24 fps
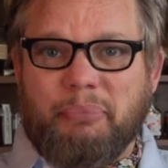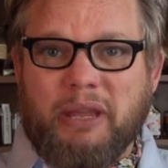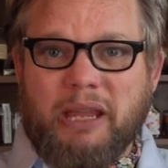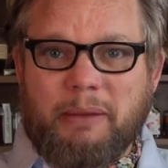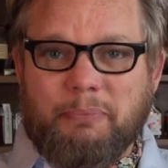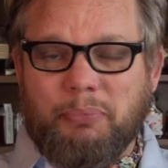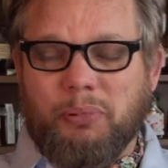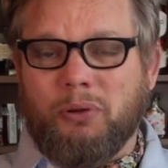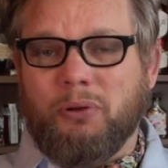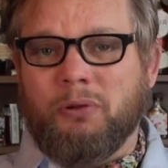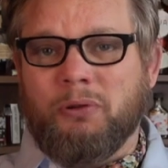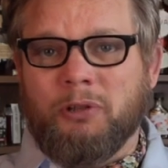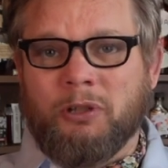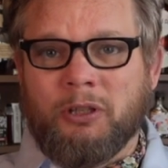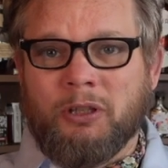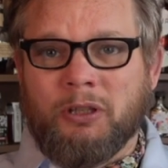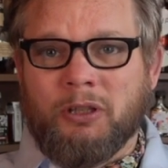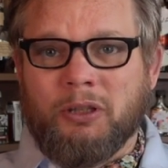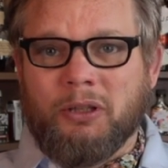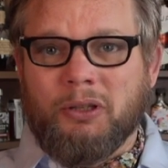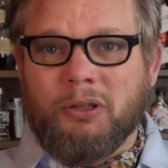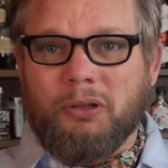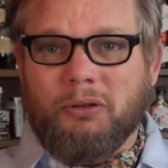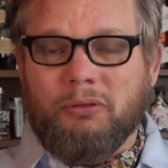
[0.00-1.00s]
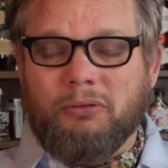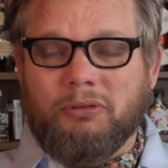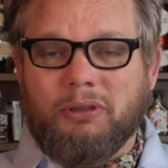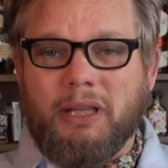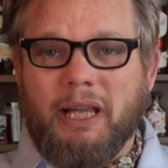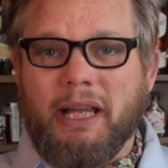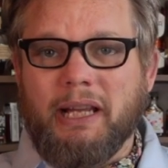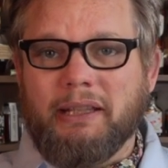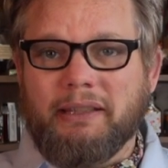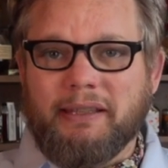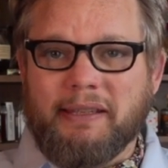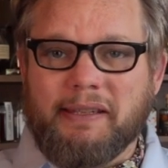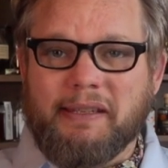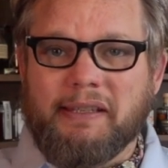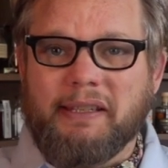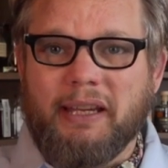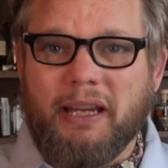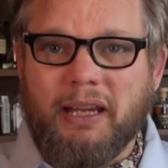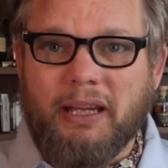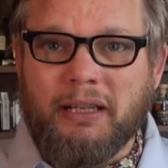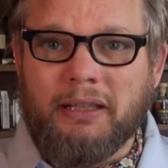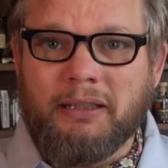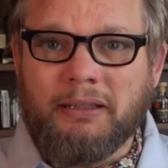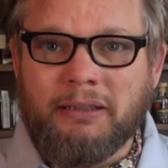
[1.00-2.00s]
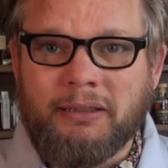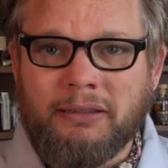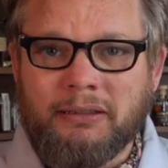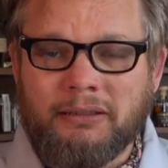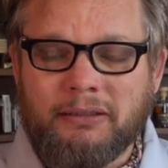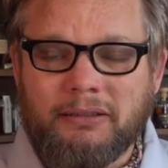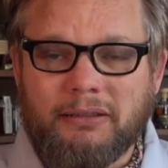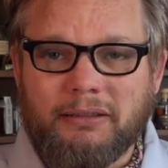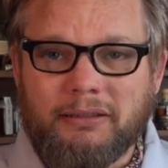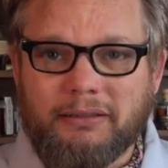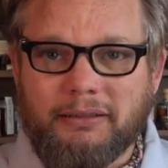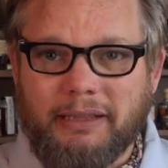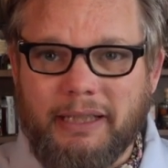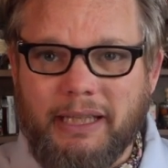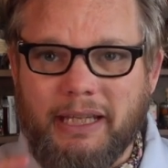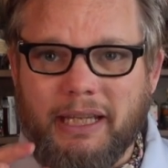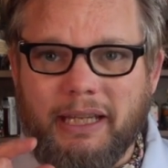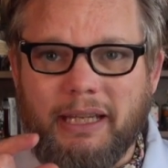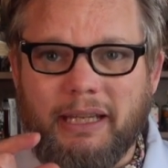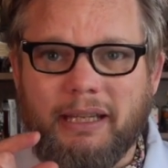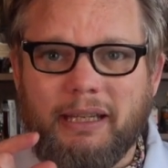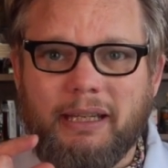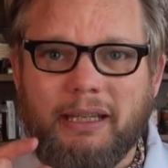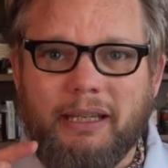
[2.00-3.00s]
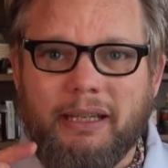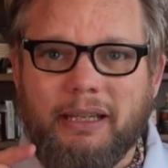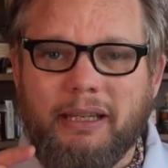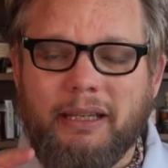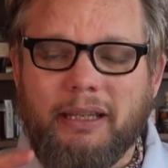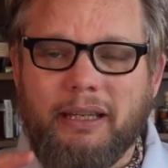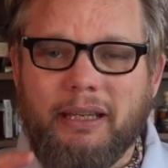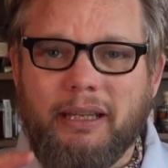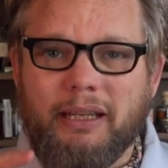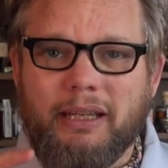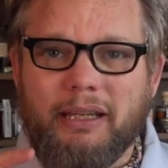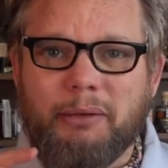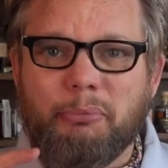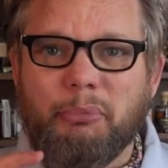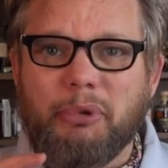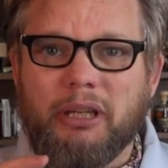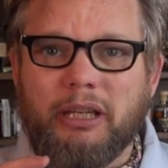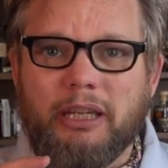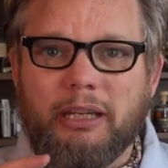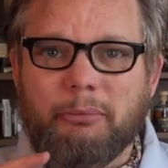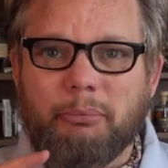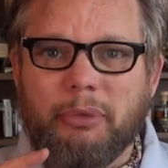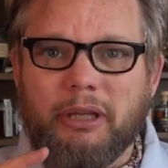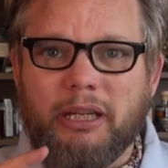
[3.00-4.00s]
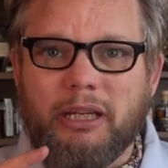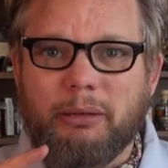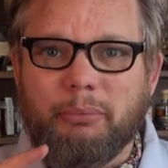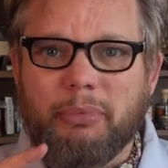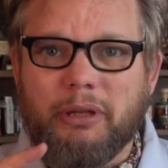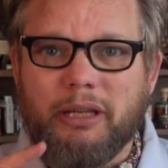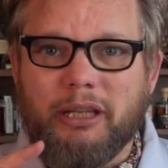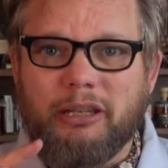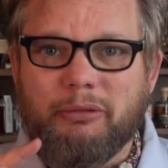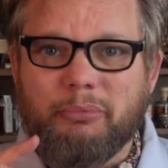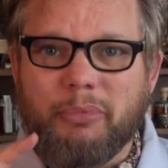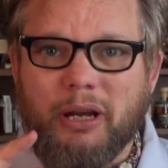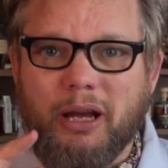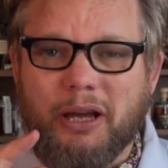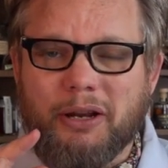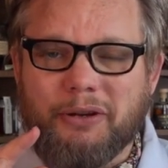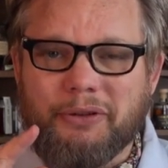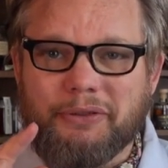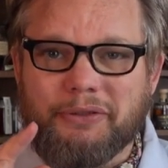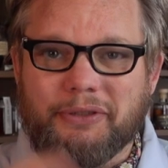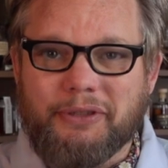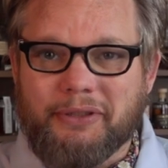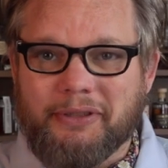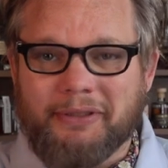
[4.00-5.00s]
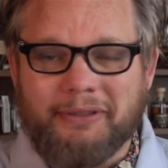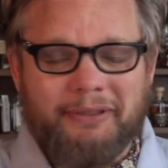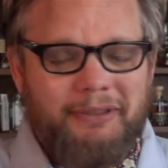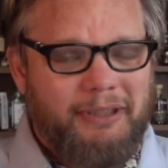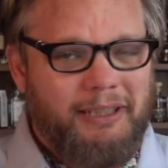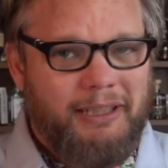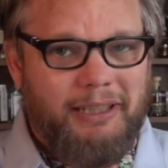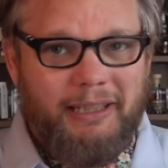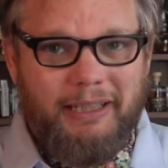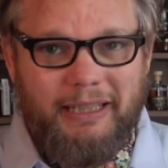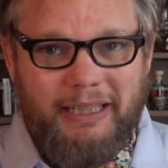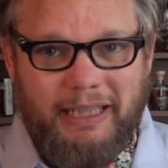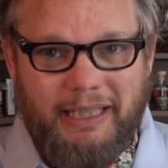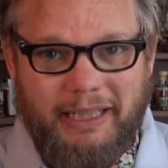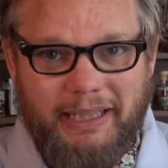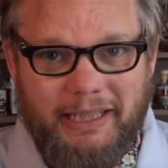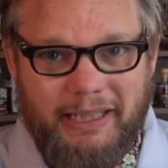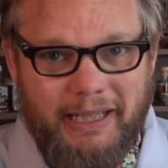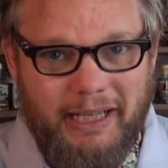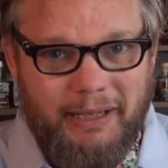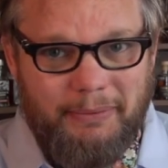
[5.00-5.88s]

people who like to sell itty bitty bitty bitty bottles. Giddy